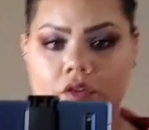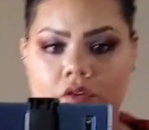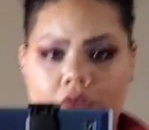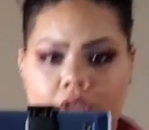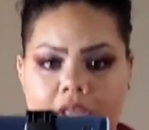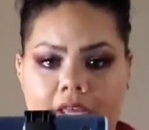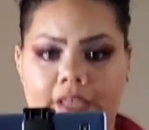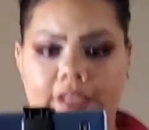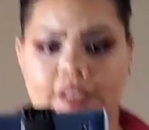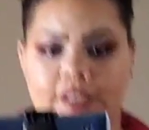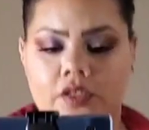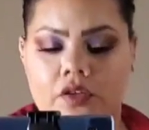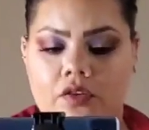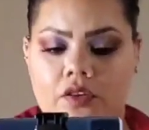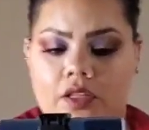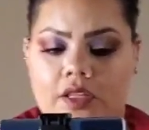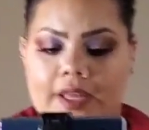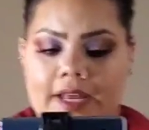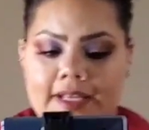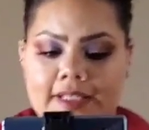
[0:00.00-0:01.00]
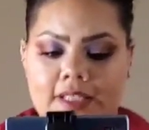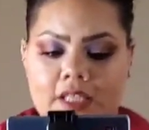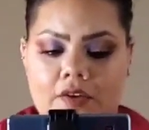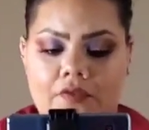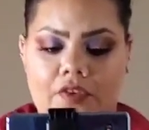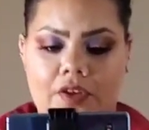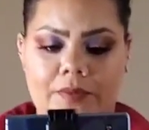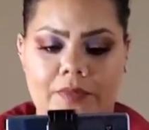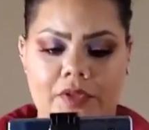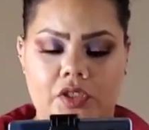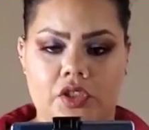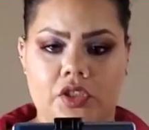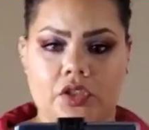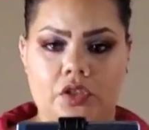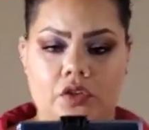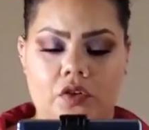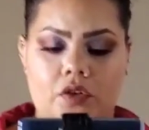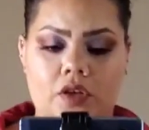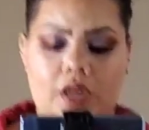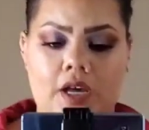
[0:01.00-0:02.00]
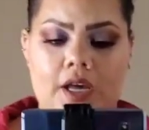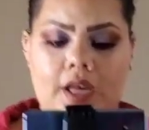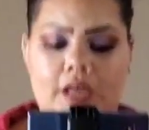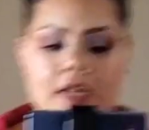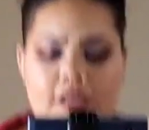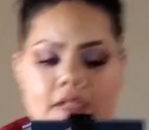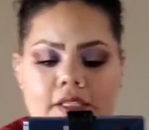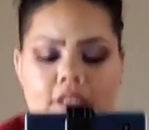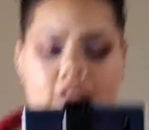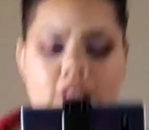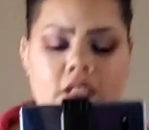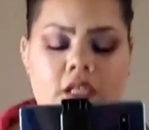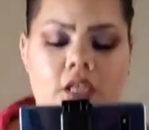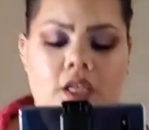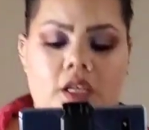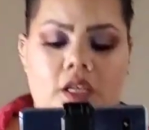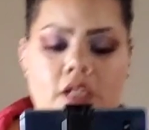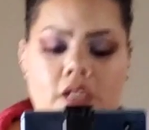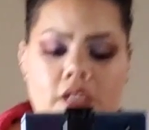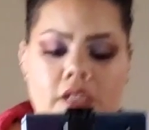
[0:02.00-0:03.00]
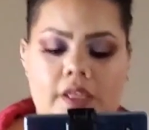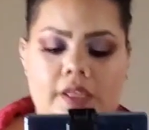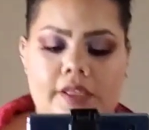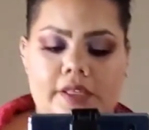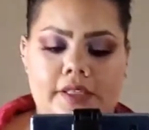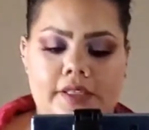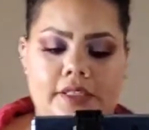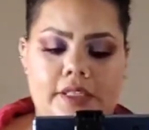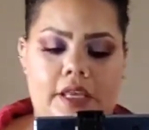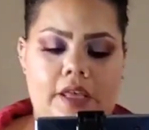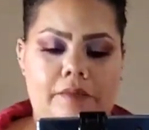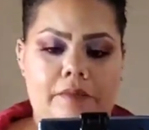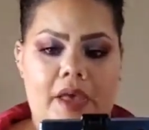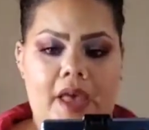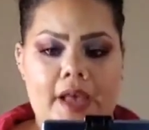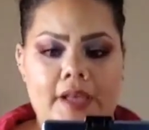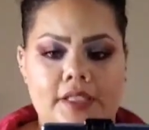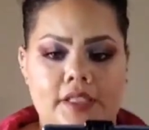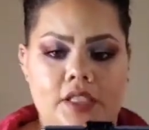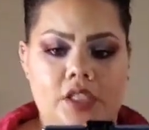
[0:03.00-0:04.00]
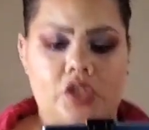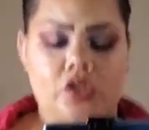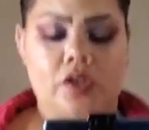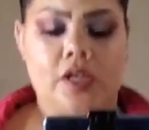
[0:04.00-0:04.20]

Okay, so the last outfit I'm going to show you guys is a maxi